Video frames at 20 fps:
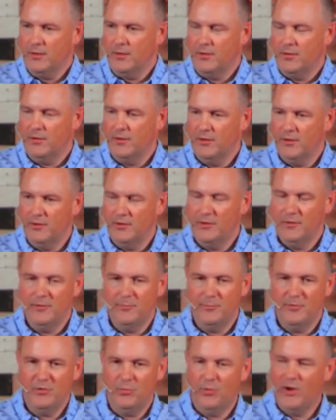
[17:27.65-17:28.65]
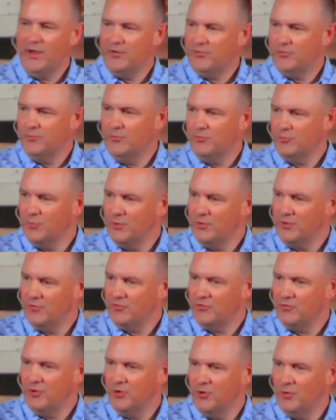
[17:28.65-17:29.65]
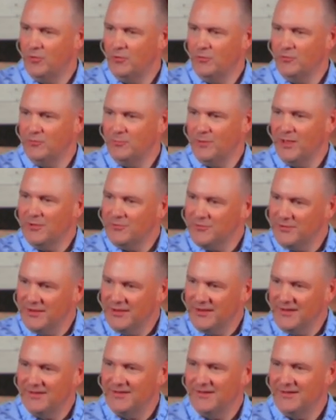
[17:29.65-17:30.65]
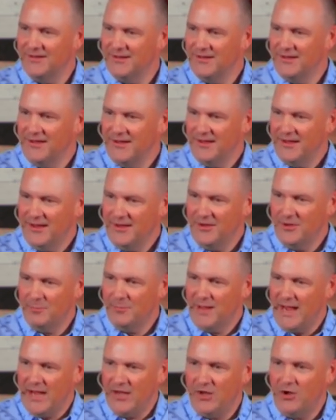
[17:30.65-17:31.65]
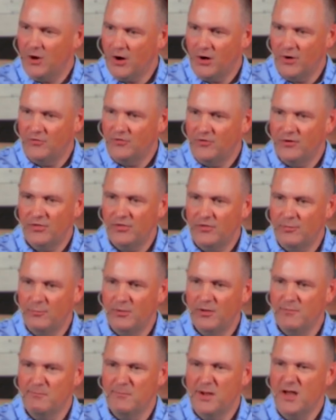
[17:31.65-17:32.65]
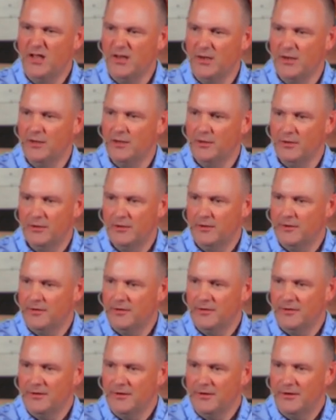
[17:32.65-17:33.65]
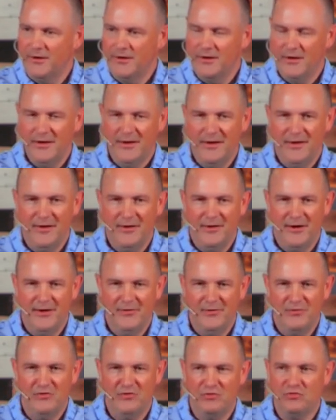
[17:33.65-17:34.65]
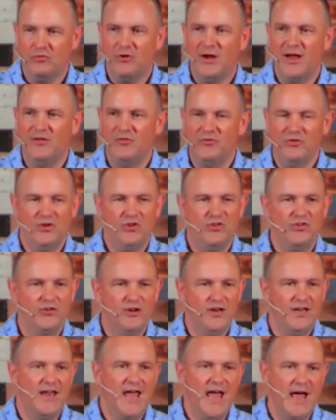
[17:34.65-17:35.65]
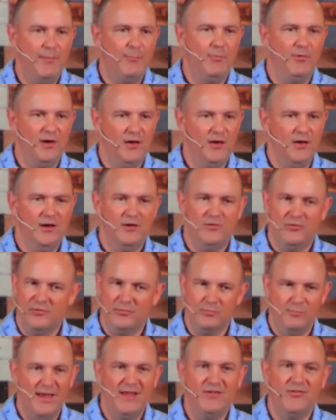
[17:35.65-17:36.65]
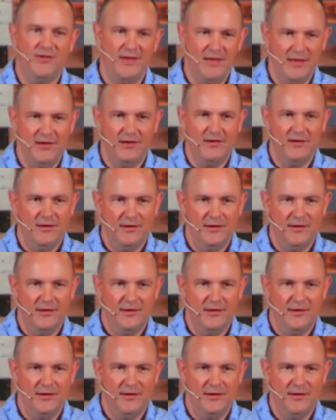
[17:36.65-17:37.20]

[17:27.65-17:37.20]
In the, in the Midwest, it was when the snow's melting and your backyard's nothing but mud right? There's a transitioning happening. It's messy.